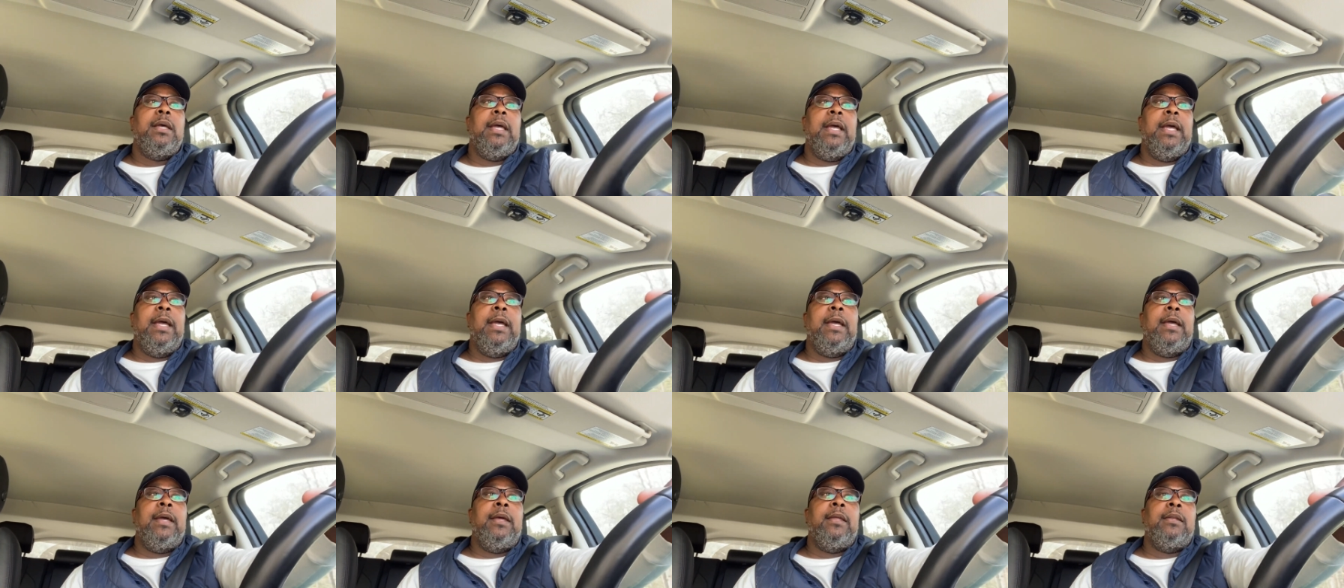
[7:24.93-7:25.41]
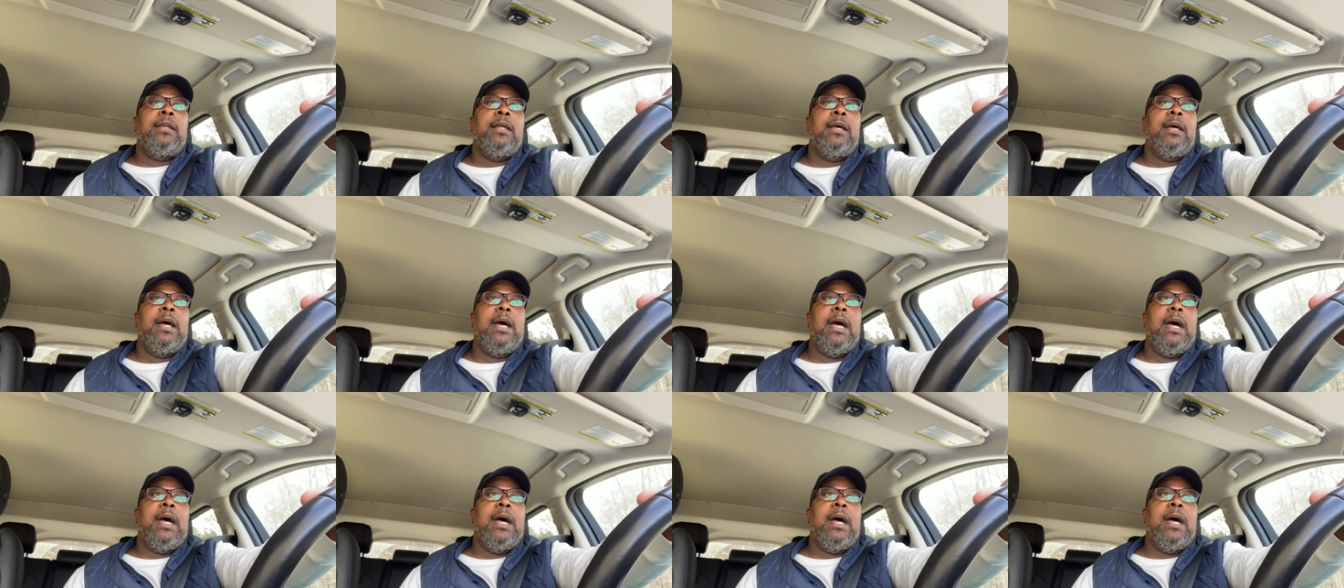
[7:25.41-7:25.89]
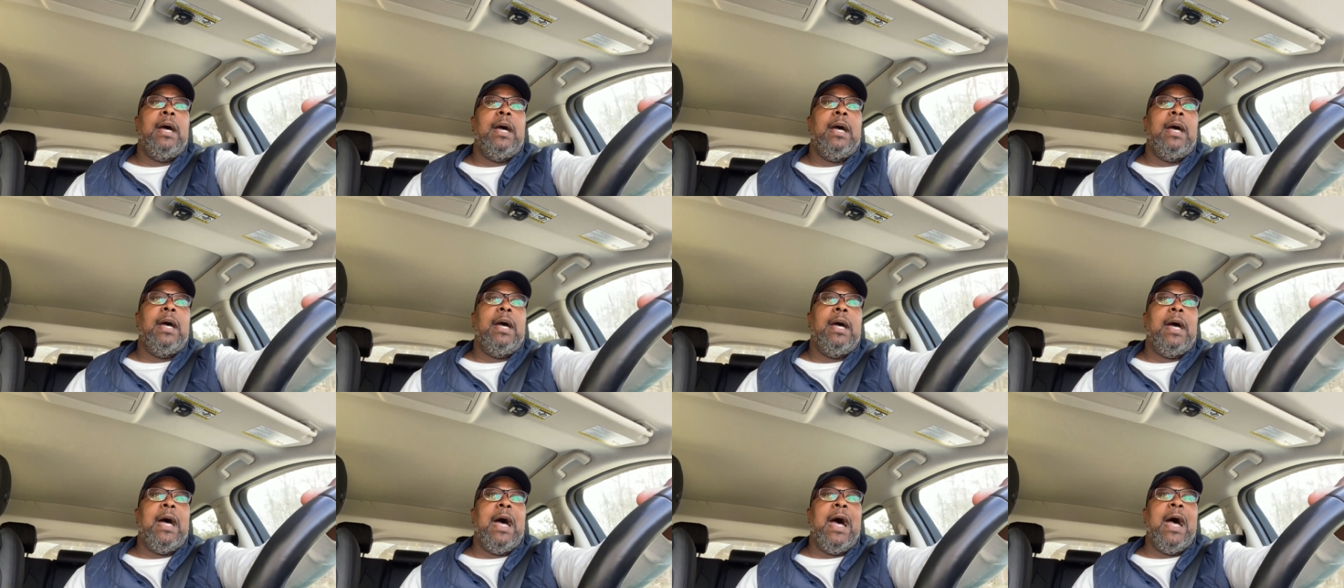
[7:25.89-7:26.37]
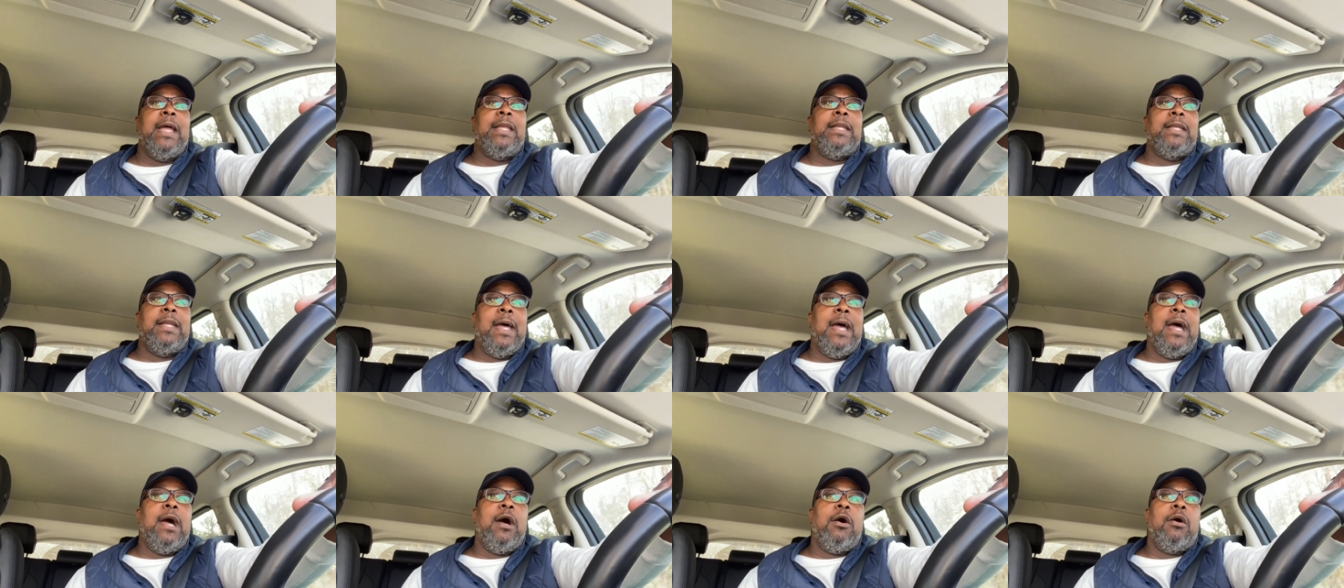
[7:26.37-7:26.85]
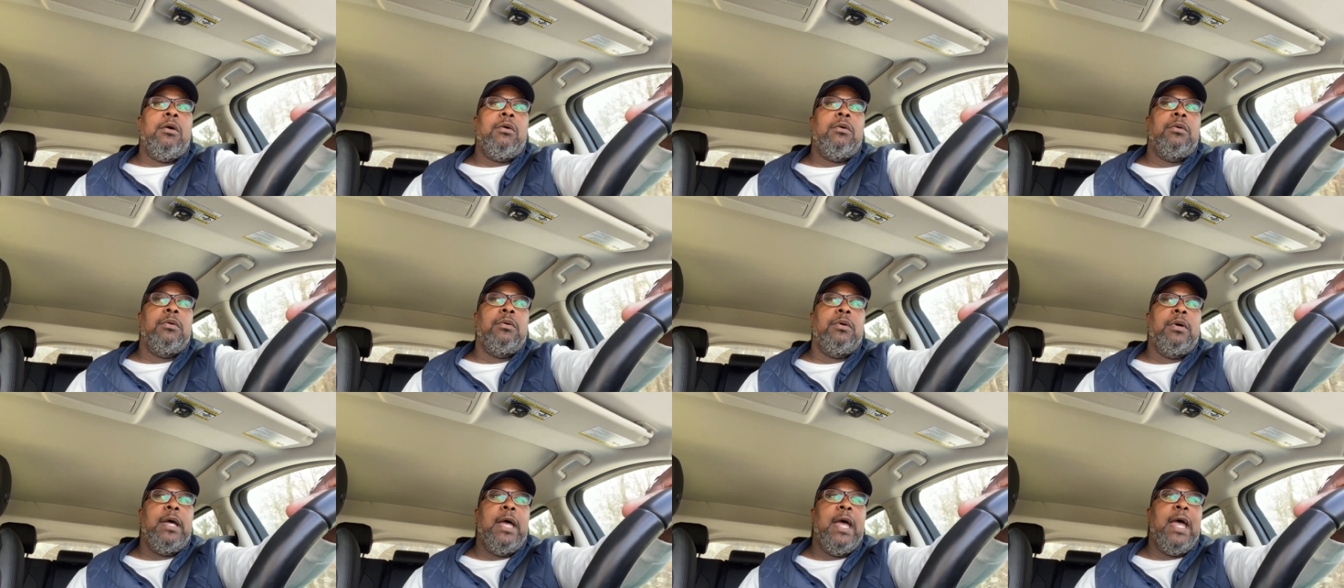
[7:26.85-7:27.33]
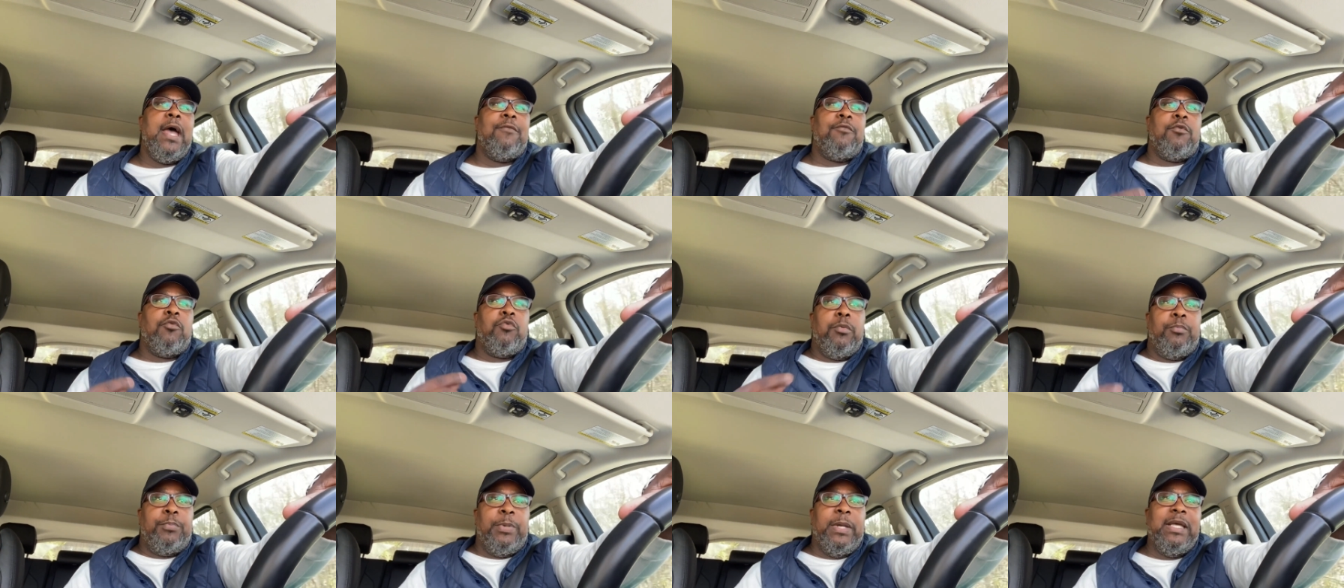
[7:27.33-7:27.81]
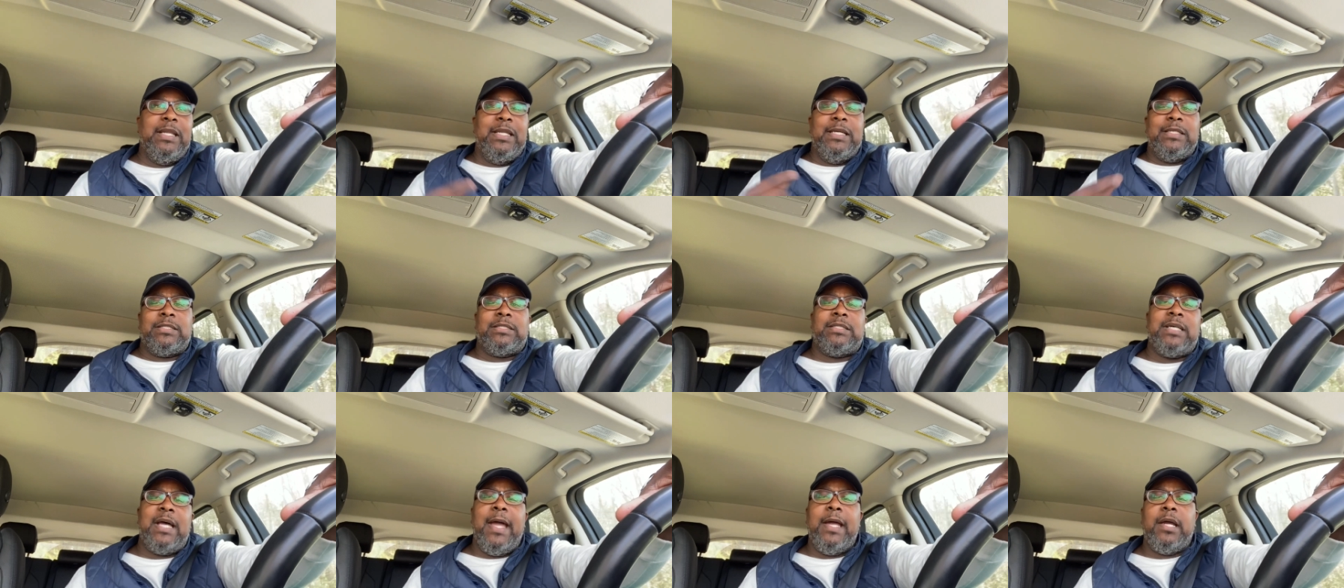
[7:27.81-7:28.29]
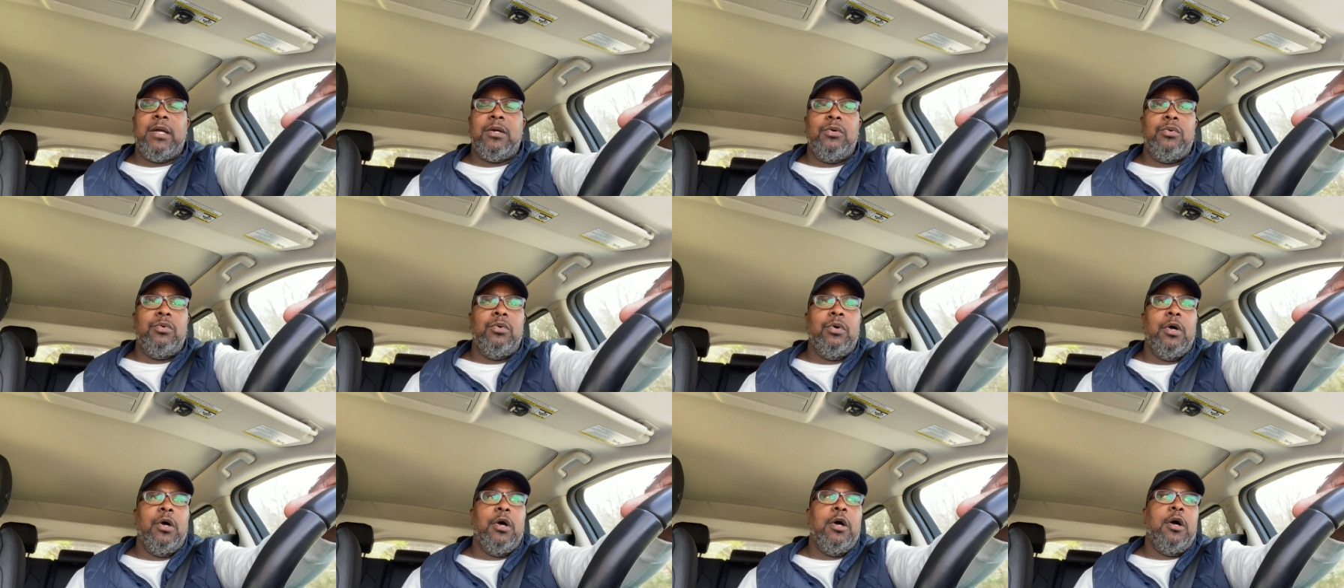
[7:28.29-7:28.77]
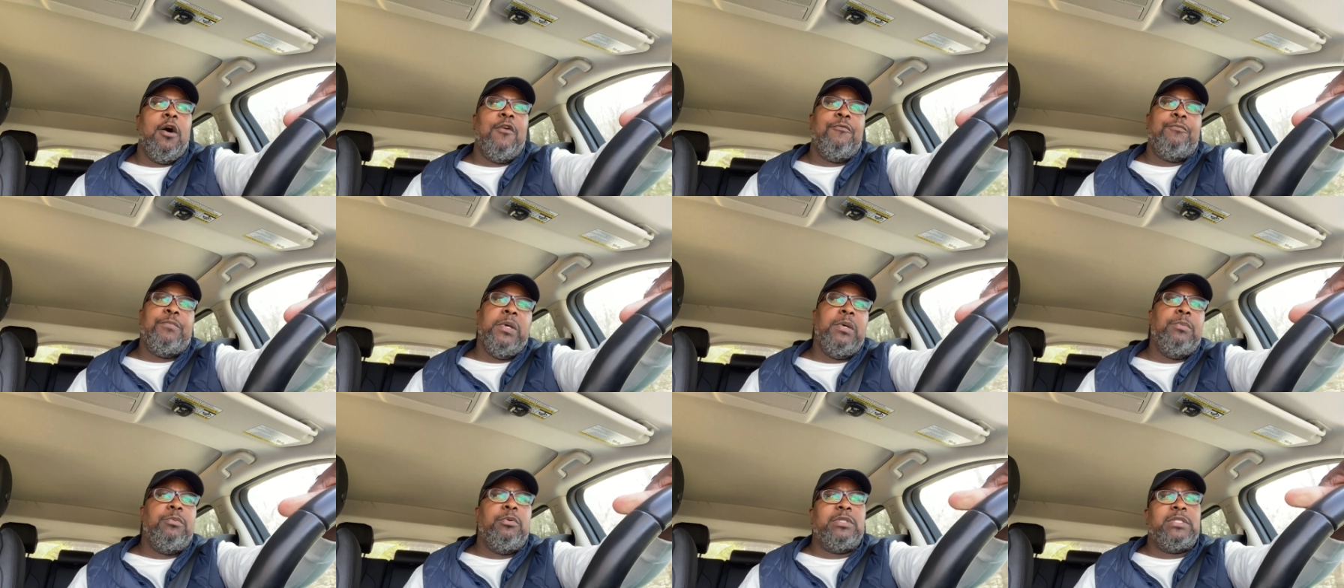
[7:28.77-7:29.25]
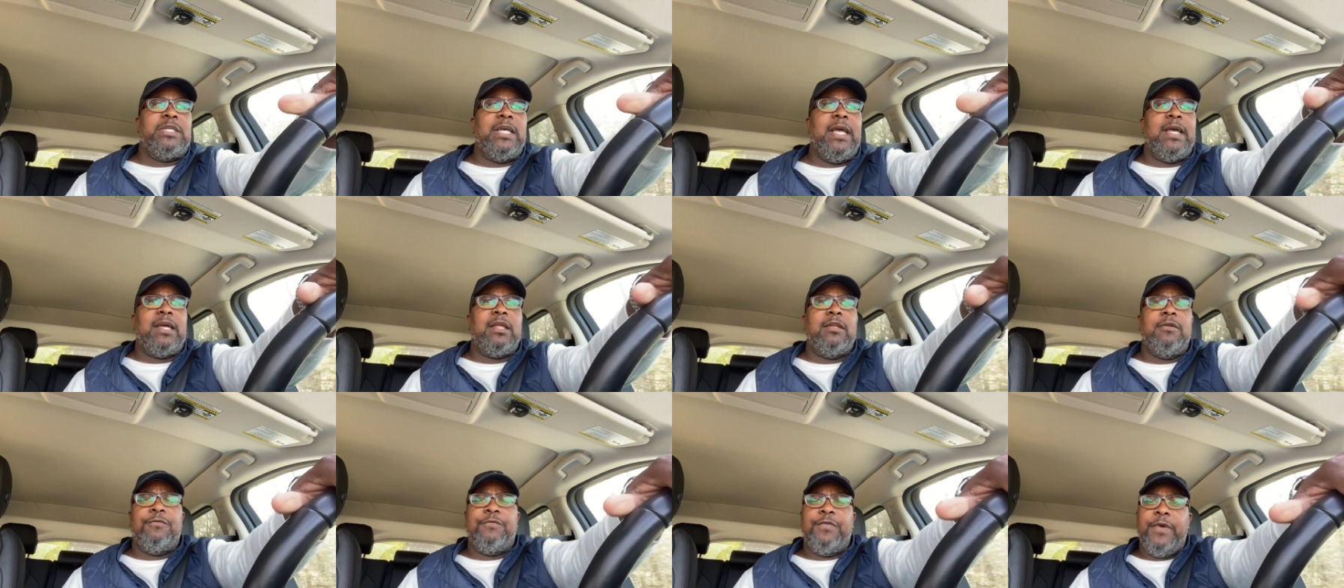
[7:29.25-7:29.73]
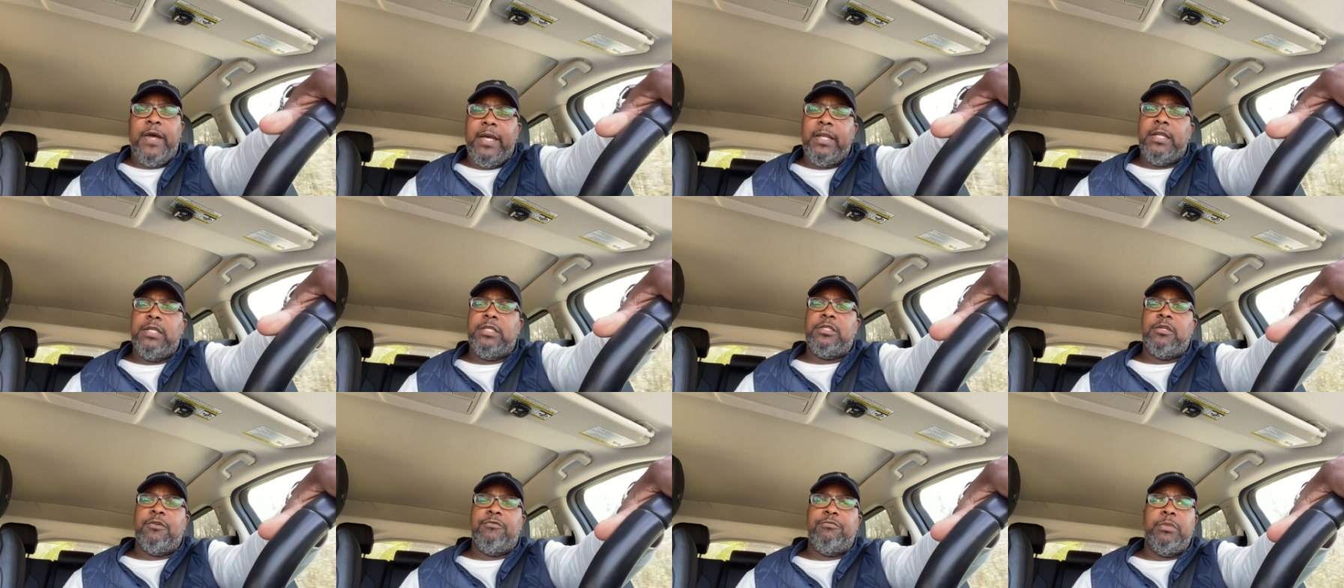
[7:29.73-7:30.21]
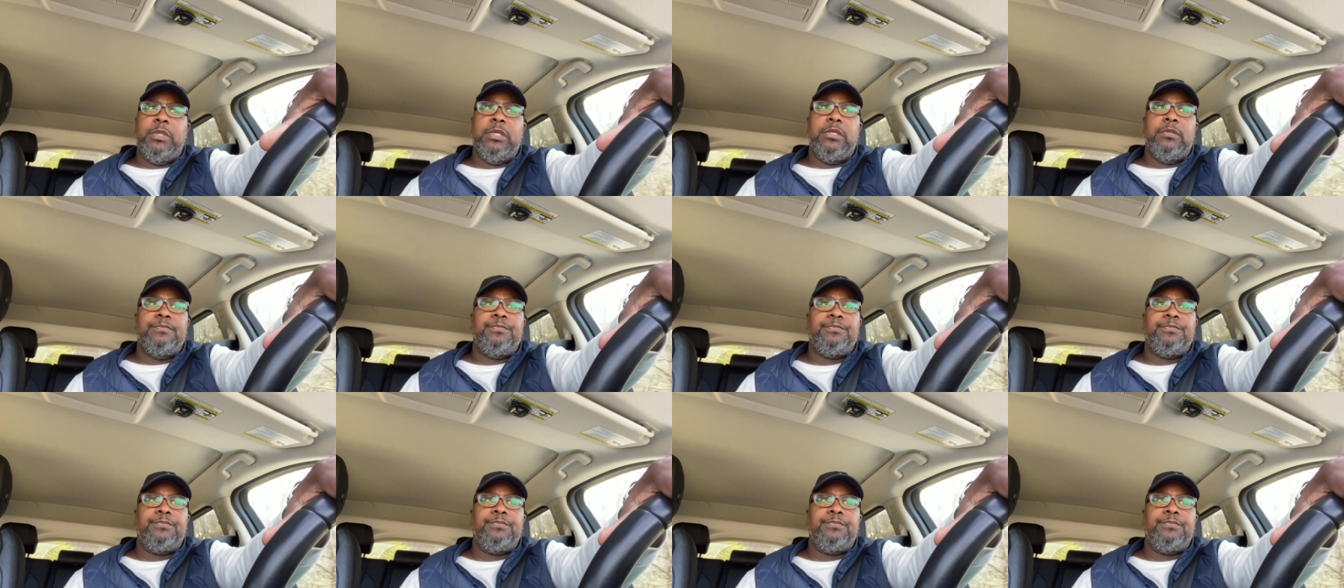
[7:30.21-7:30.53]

And I now have a repeated cycle of people taking advantage of me.